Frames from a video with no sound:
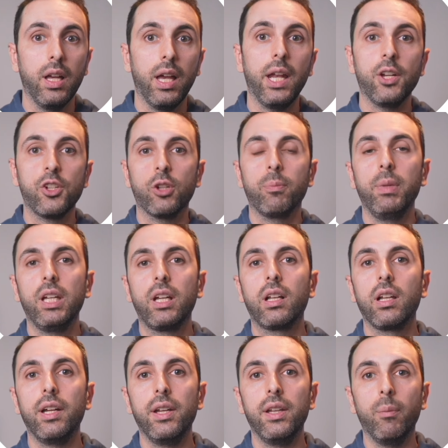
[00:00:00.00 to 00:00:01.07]
And it should be
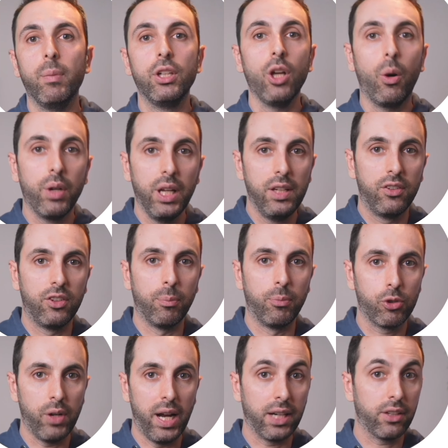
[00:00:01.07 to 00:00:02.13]
clear that we don't need to
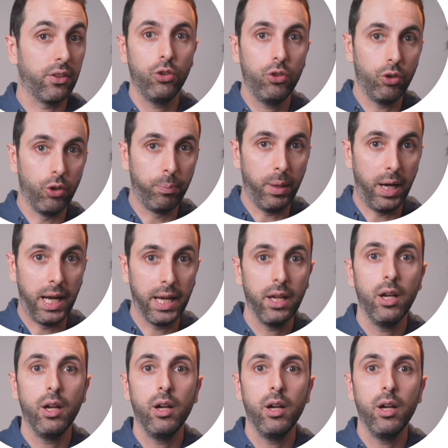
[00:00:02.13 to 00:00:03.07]
subtract 2 pi